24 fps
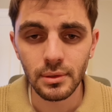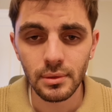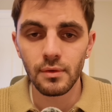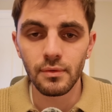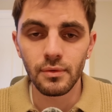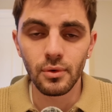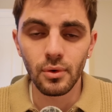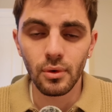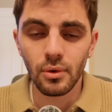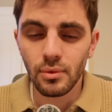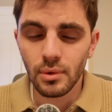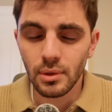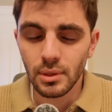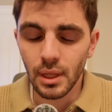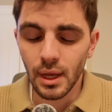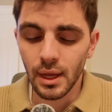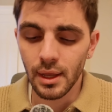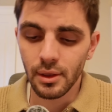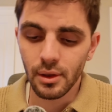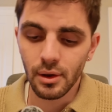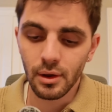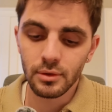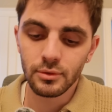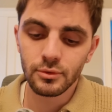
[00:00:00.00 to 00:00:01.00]
If you're
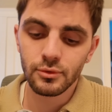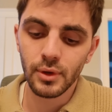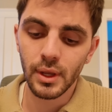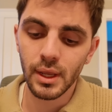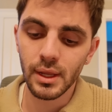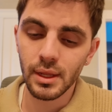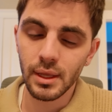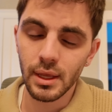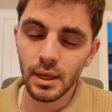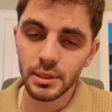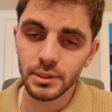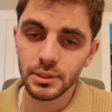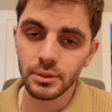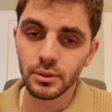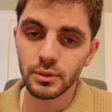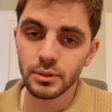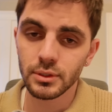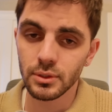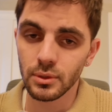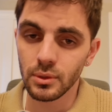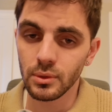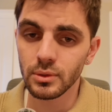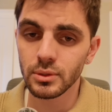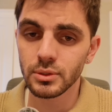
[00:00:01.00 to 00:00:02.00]
relying on trading as your
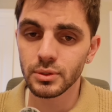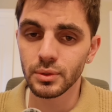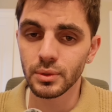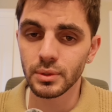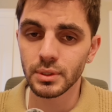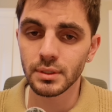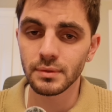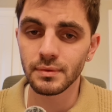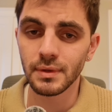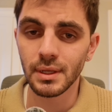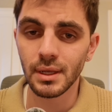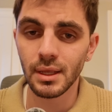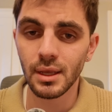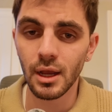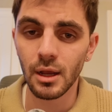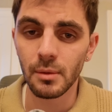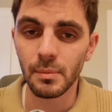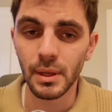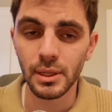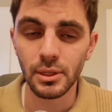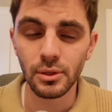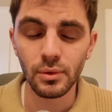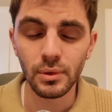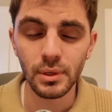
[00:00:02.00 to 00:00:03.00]
sole source of income
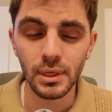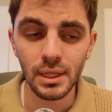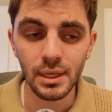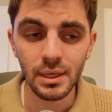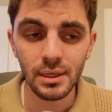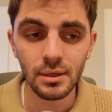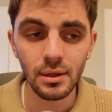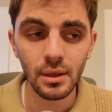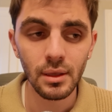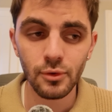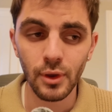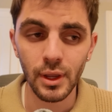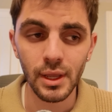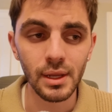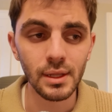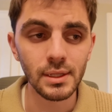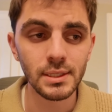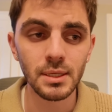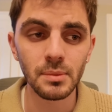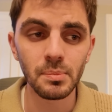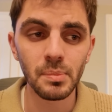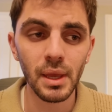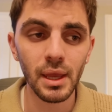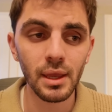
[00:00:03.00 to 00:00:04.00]
and you need trading
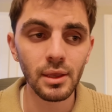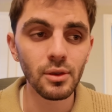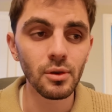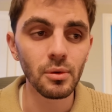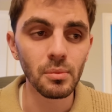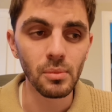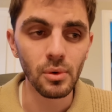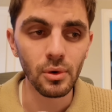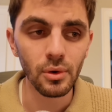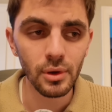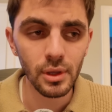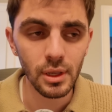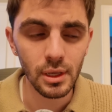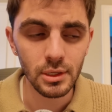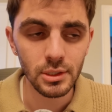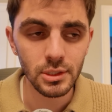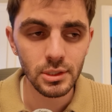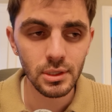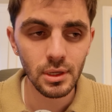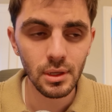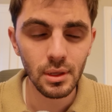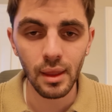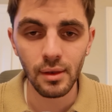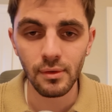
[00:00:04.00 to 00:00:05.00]
to pay your
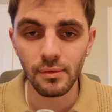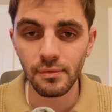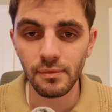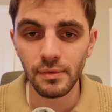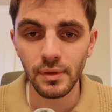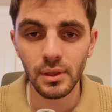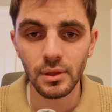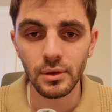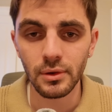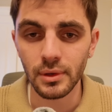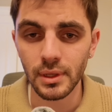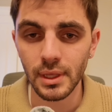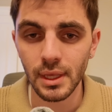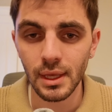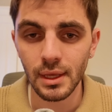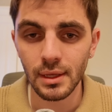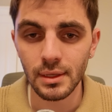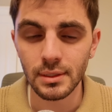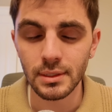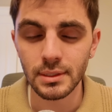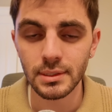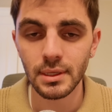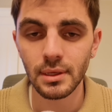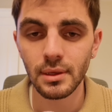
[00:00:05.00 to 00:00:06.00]
mortgage and feed your
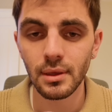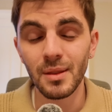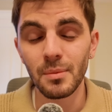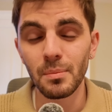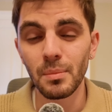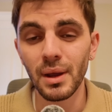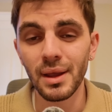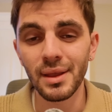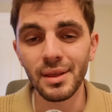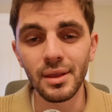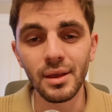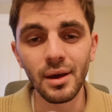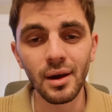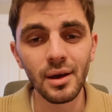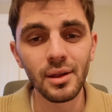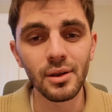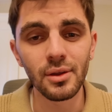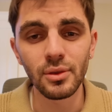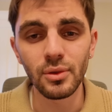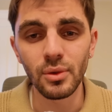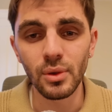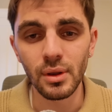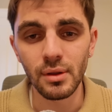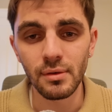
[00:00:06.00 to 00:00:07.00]
kids, then my God, are
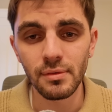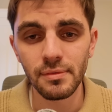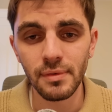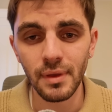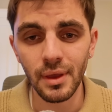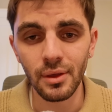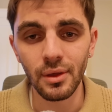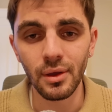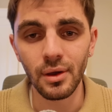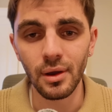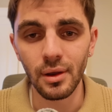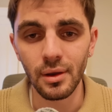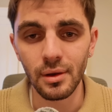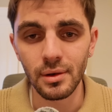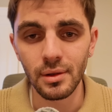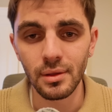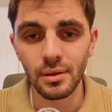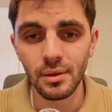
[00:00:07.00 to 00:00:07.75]
you going to fail hard?